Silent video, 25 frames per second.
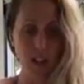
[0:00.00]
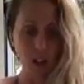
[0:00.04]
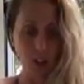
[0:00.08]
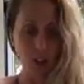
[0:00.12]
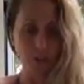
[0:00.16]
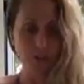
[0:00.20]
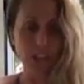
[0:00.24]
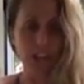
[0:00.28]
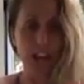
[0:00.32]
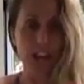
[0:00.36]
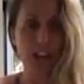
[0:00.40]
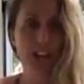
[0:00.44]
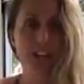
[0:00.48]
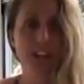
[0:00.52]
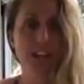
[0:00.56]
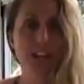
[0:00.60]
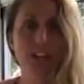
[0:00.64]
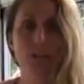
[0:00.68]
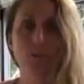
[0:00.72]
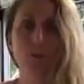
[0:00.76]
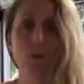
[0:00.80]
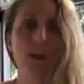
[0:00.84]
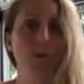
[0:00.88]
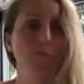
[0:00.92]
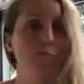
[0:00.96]
you've taken
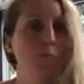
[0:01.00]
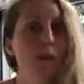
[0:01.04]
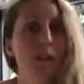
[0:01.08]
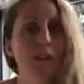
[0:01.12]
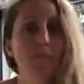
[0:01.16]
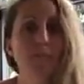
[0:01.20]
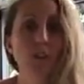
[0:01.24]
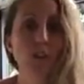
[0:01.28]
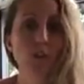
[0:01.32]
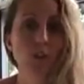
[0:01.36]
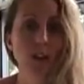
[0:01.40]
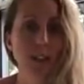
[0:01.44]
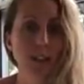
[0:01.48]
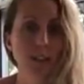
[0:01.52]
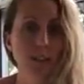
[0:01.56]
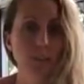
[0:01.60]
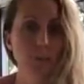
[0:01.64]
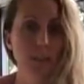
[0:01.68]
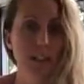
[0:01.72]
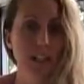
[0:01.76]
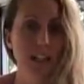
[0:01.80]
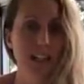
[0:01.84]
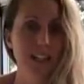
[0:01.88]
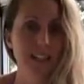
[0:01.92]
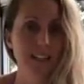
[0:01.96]
in whatever your
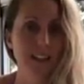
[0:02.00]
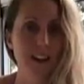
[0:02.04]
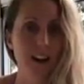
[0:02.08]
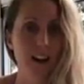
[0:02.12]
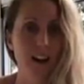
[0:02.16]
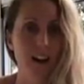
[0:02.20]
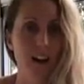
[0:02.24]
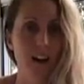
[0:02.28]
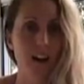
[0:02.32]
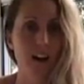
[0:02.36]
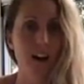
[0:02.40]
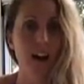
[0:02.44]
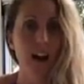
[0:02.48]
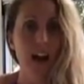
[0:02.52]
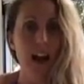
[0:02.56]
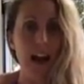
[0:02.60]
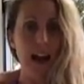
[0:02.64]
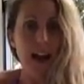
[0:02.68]
expertise are,